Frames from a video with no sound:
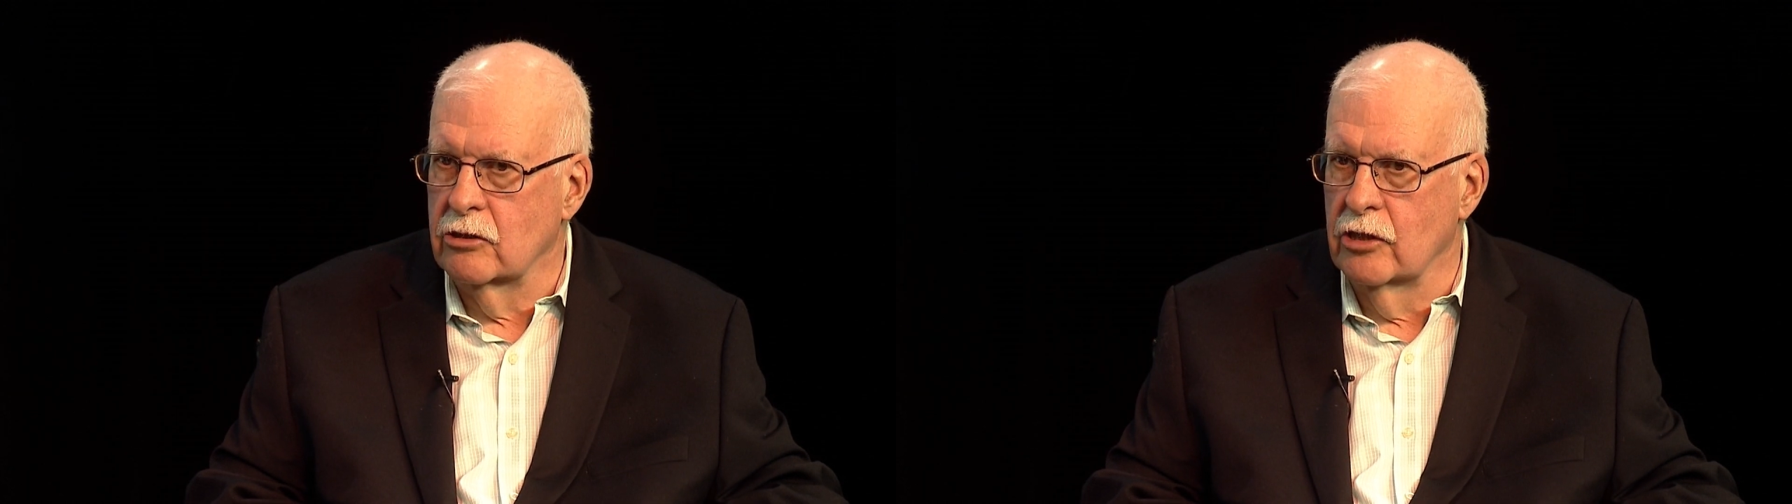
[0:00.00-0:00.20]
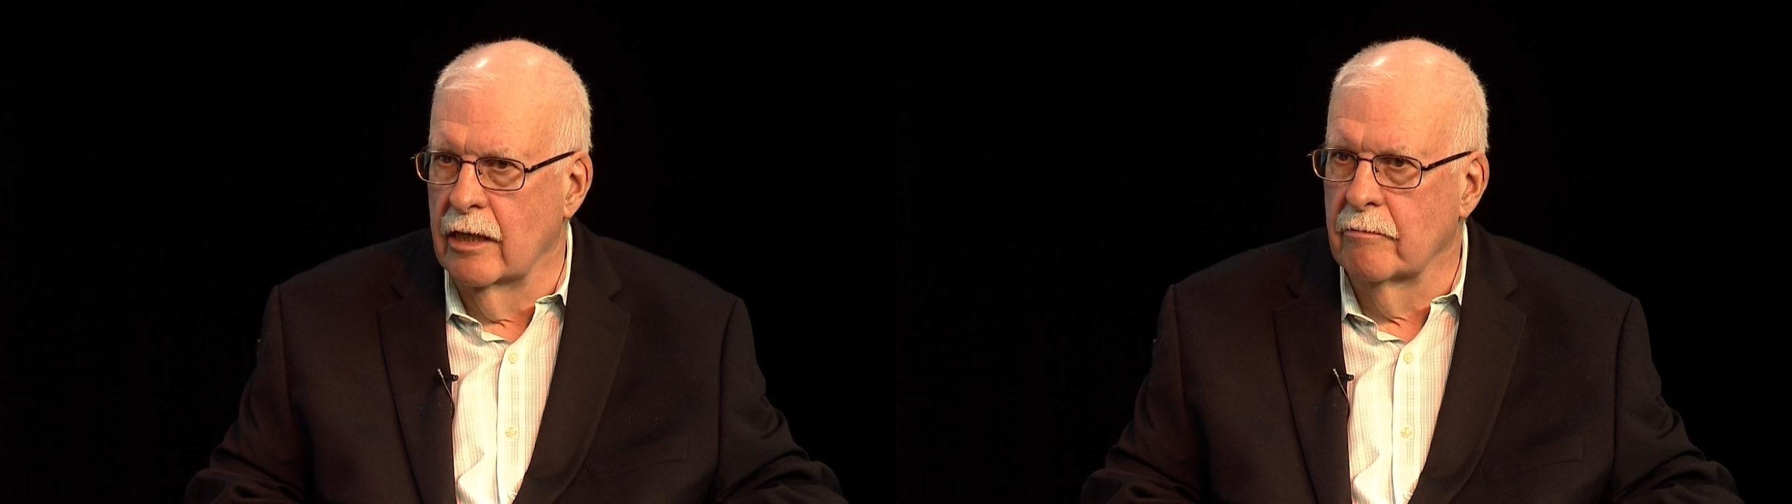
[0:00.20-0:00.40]

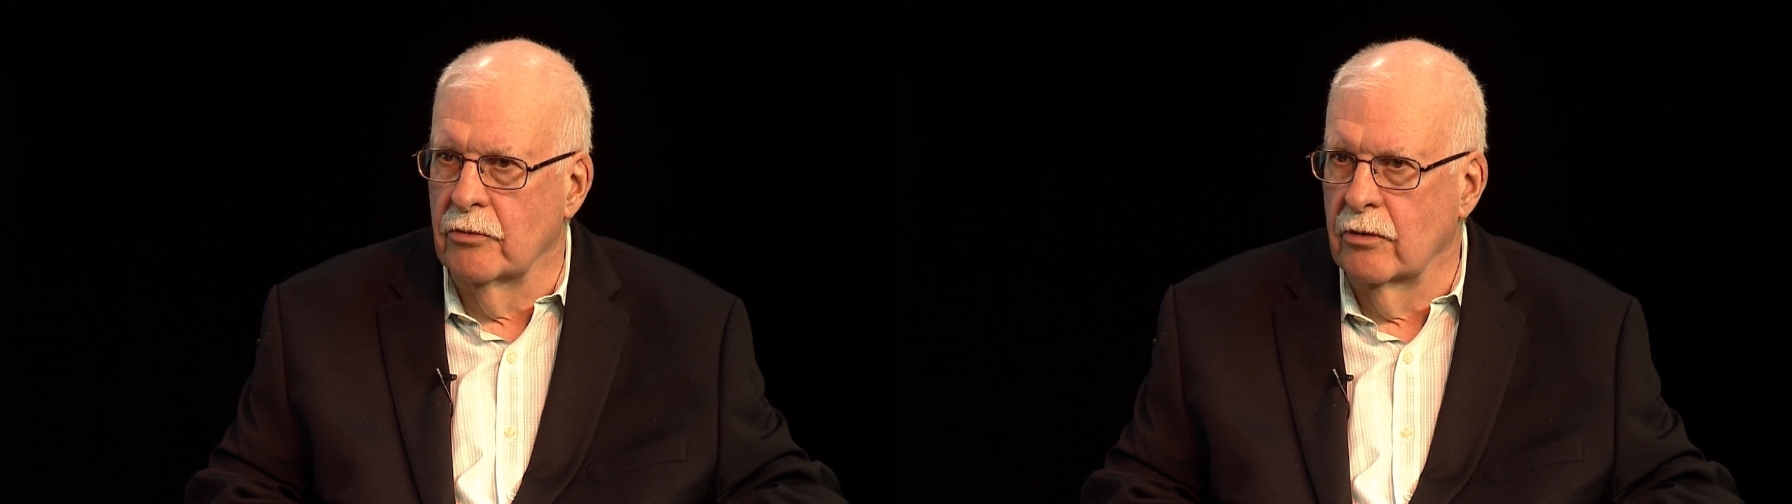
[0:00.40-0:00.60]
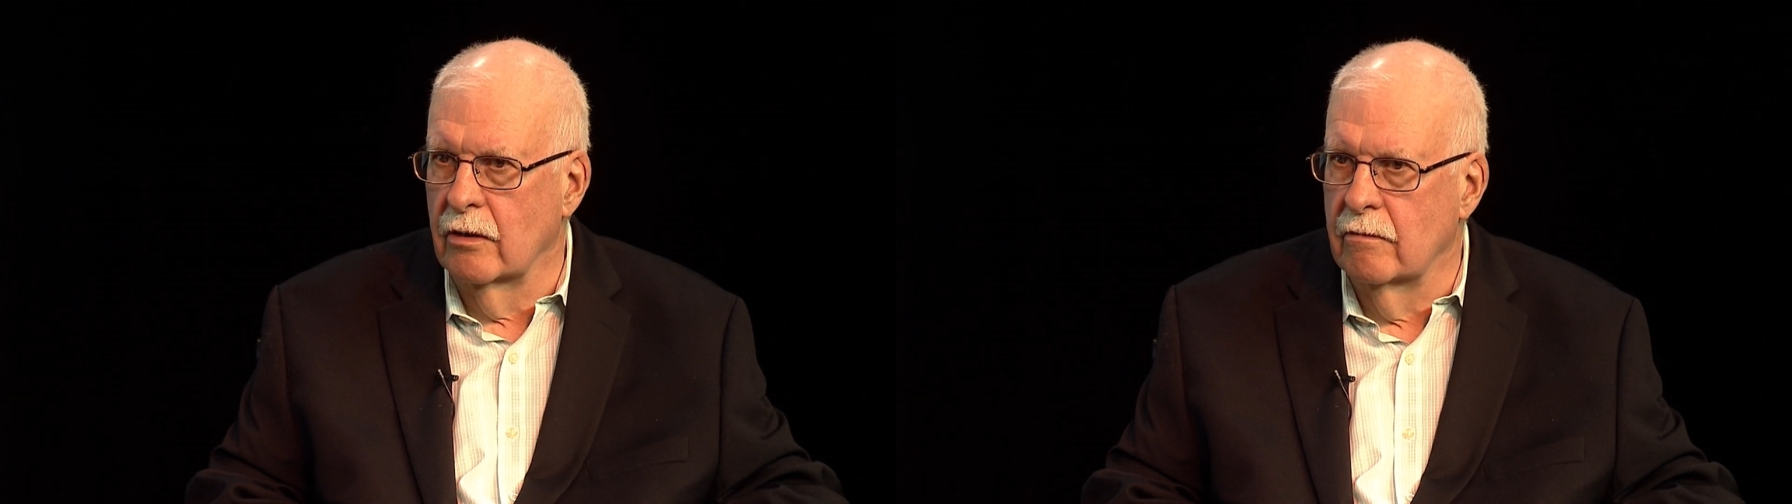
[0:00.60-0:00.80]

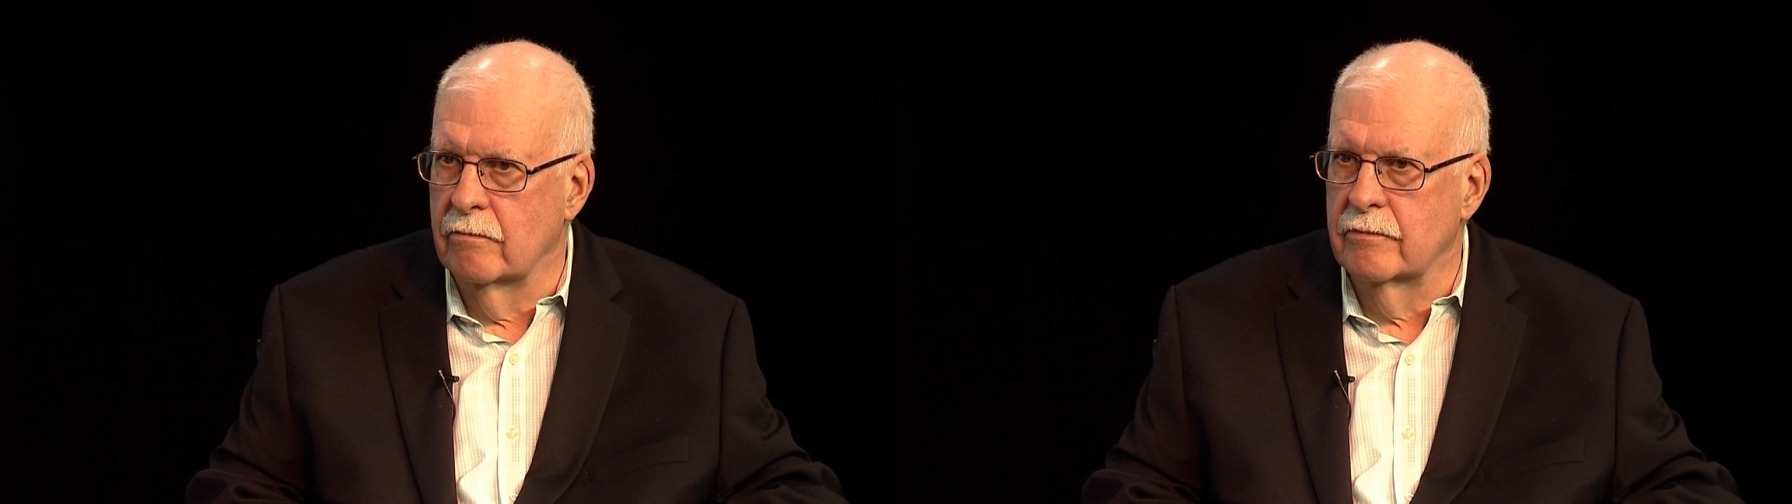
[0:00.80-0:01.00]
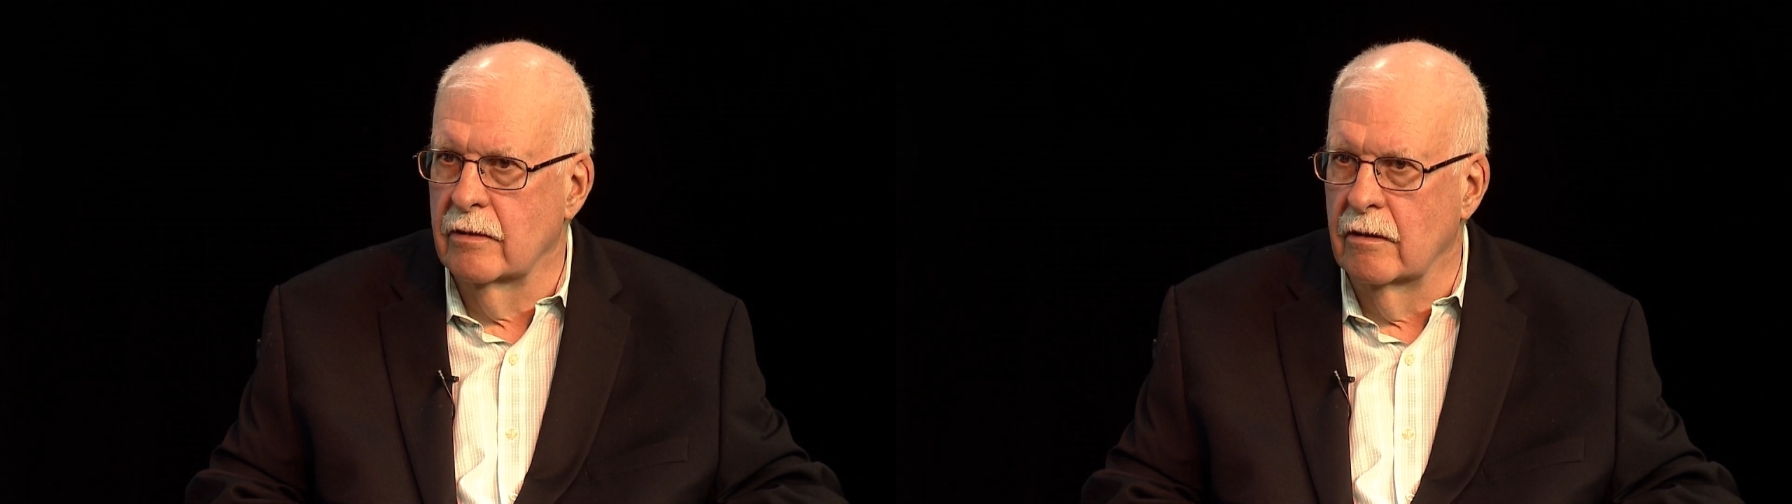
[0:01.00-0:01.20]

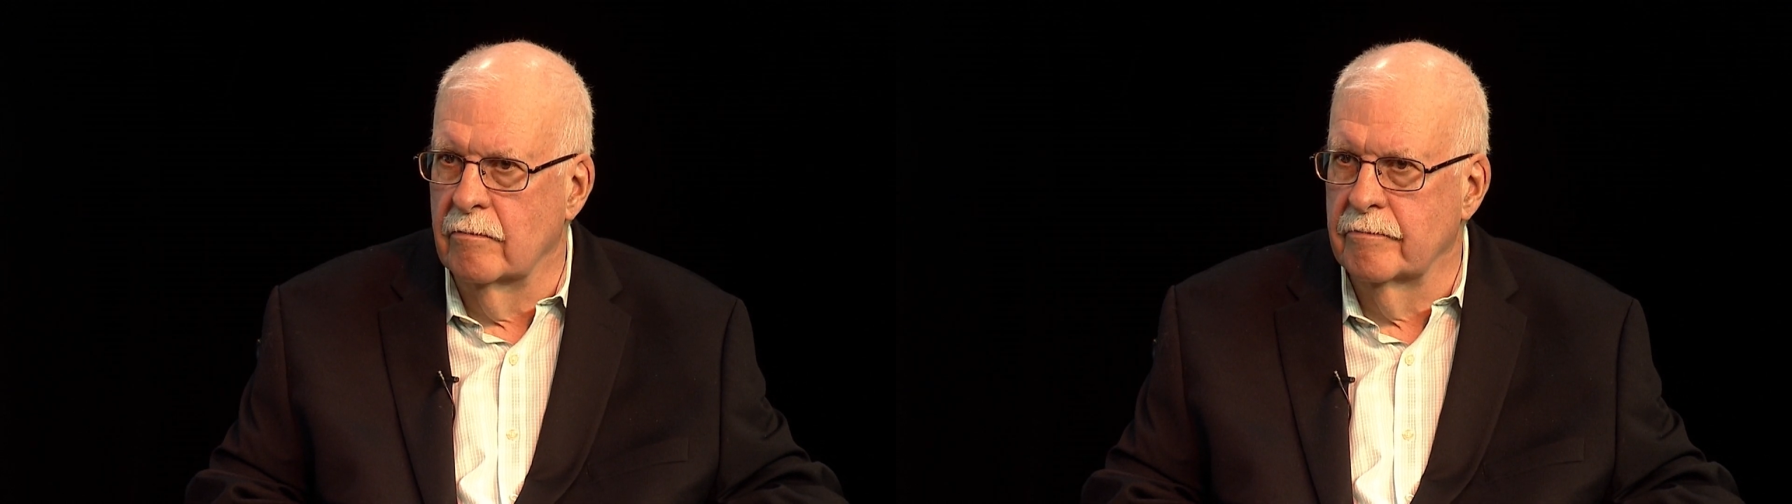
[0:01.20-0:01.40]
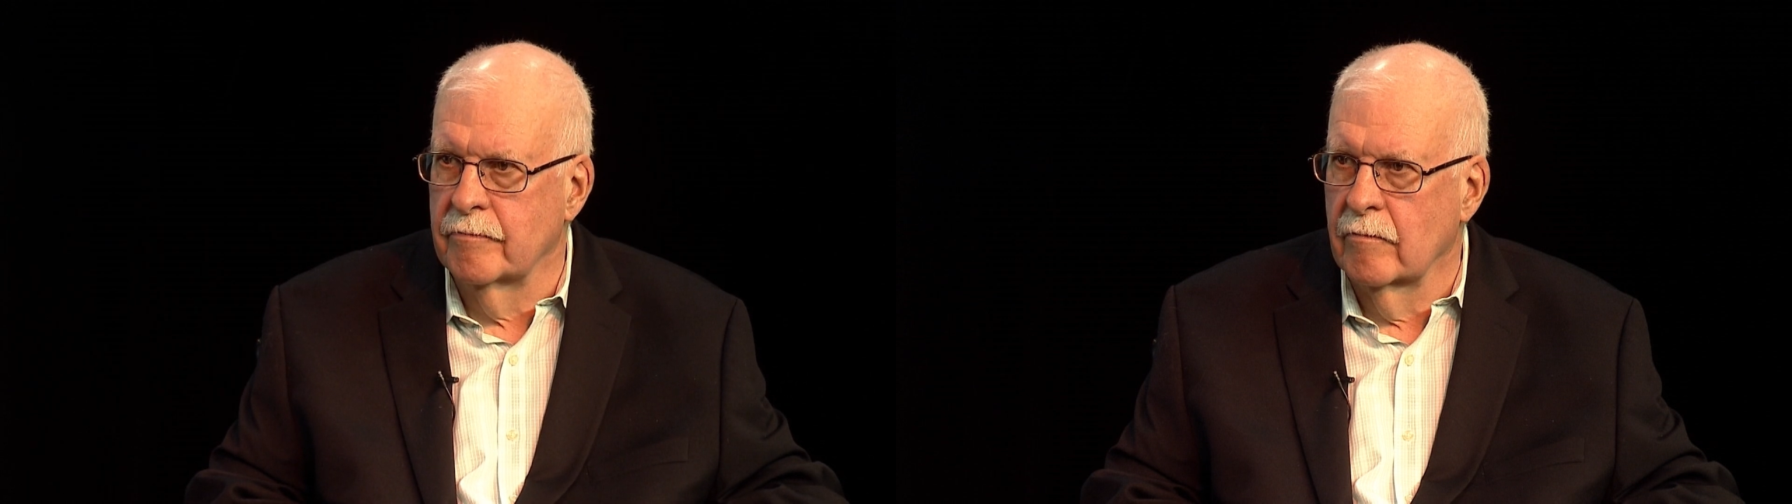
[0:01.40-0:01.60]
example
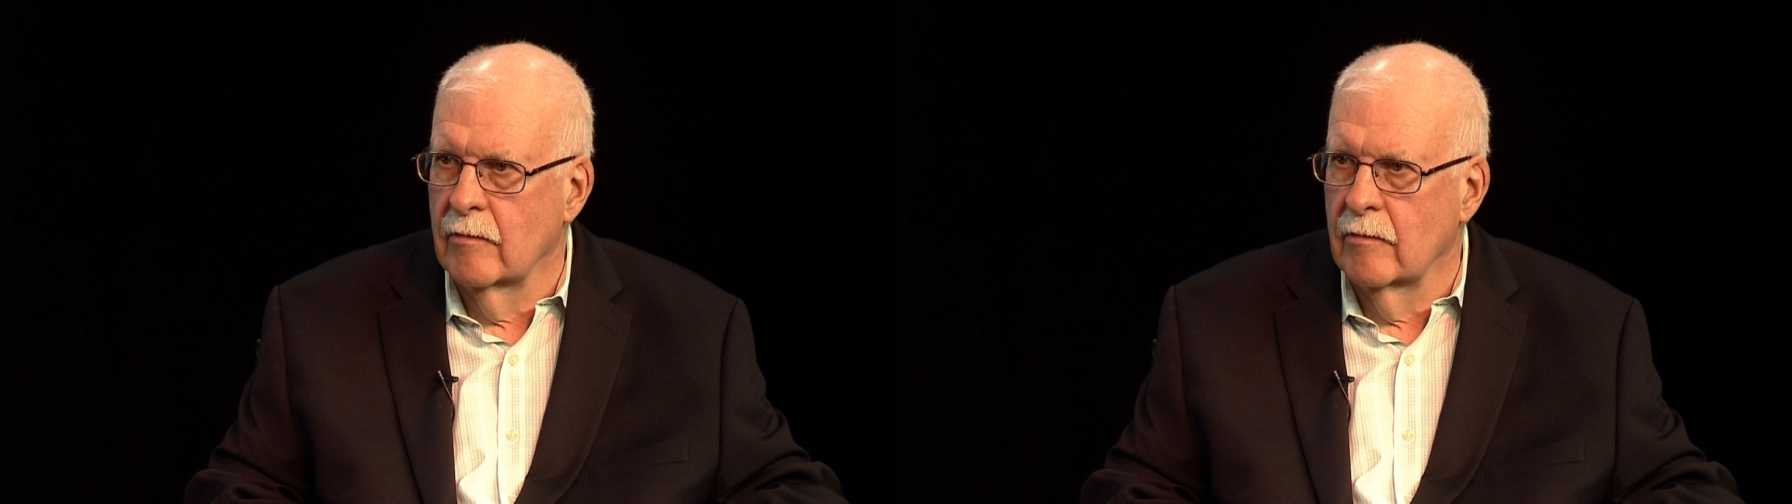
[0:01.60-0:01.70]
of